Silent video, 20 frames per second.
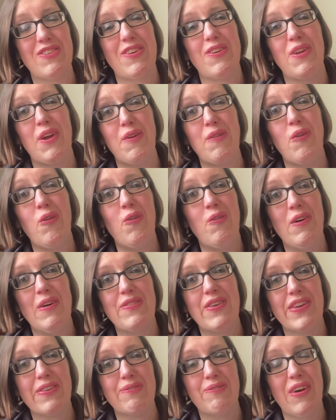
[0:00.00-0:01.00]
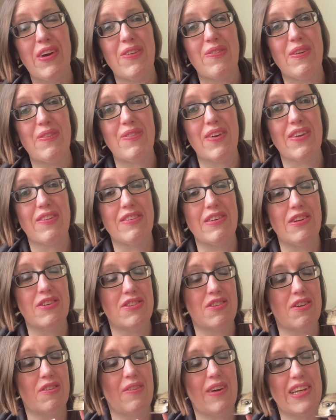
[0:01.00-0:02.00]
although all my brother, both my brother-in-laws
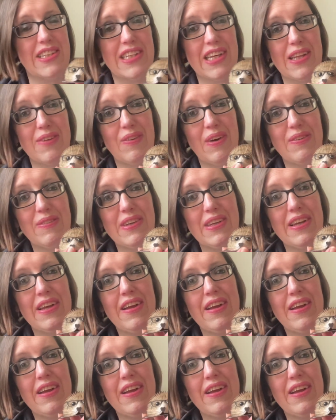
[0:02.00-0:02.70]
are amazing at the moment.